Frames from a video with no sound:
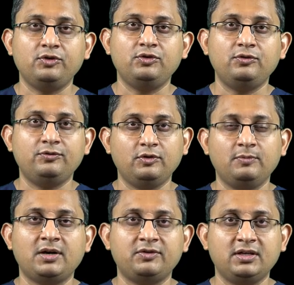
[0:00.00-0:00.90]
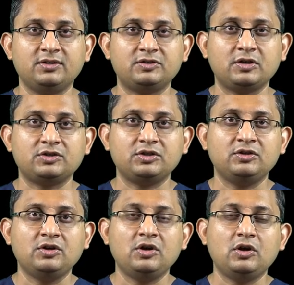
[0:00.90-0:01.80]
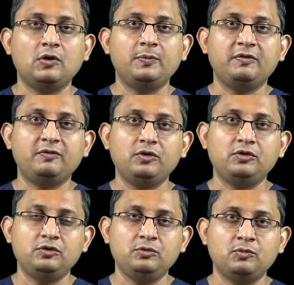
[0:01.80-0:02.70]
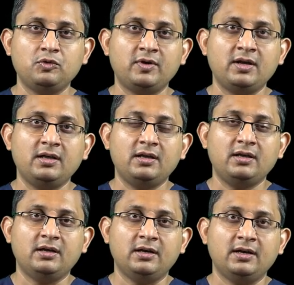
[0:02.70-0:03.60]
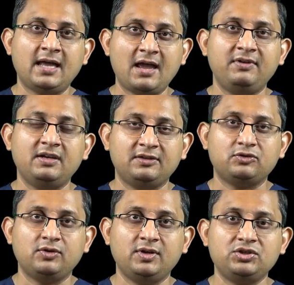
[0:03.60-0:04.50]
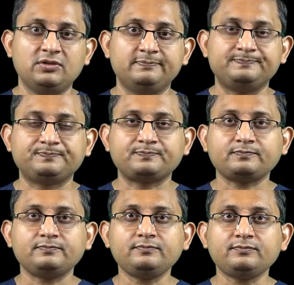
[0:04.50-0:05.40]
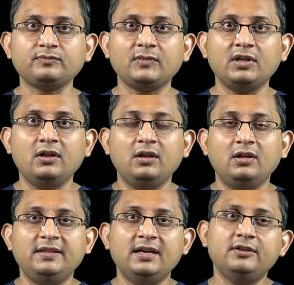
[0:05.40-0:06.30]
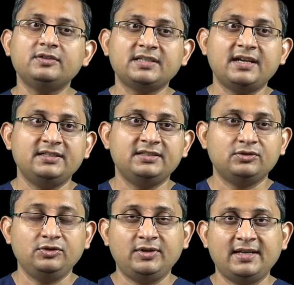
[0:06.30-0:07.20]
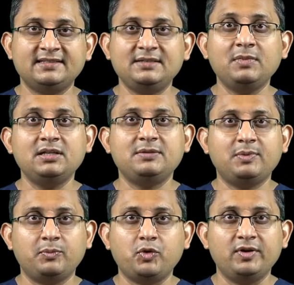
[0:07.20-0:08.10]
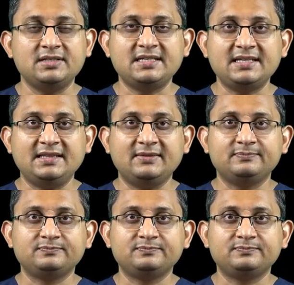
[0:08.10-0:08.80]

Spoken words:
you do full mouth reconstruction or before you do more heavy restoration. The other sign is you can see multiple broken teeth